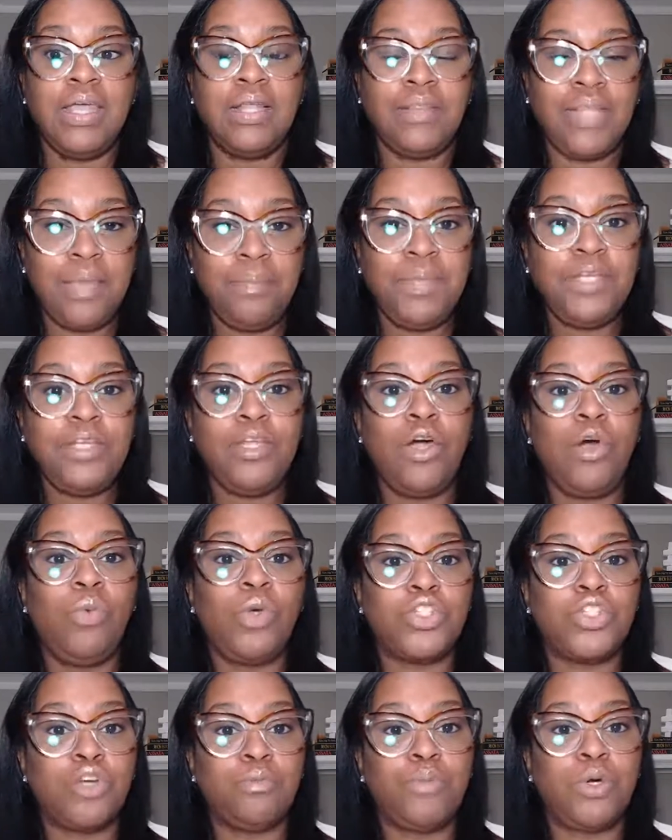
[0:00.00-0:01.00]
Let me know
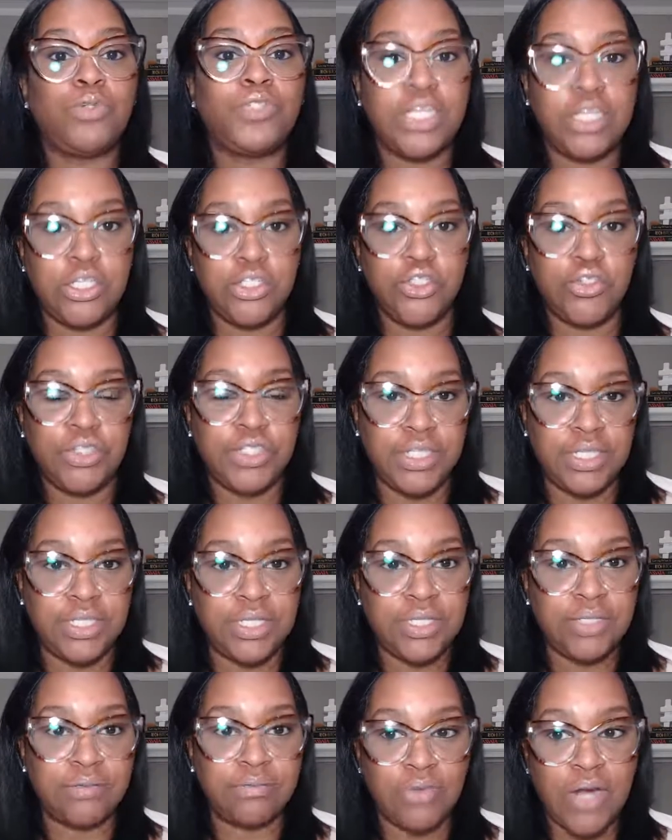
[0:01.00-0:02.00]
what you're most interested
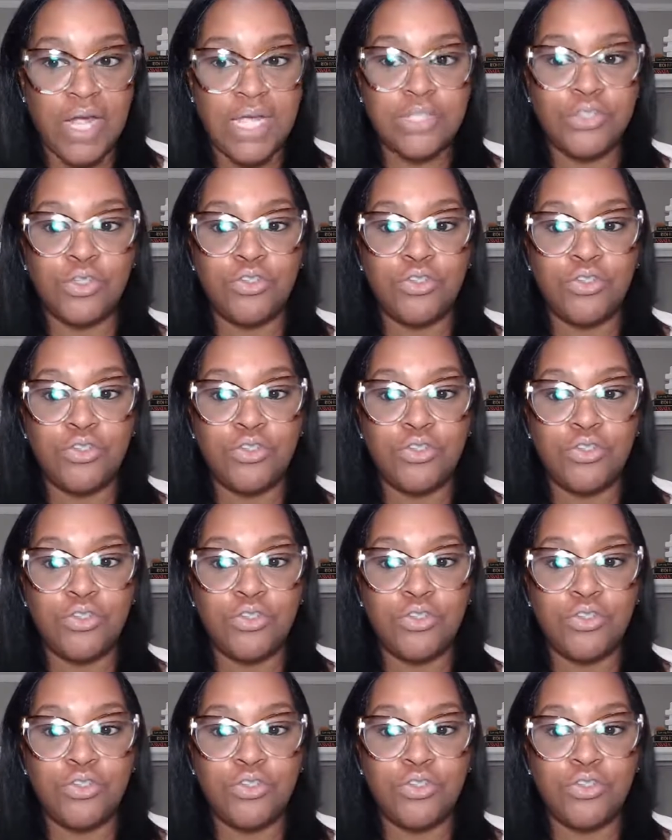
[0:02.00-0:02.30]
in, right?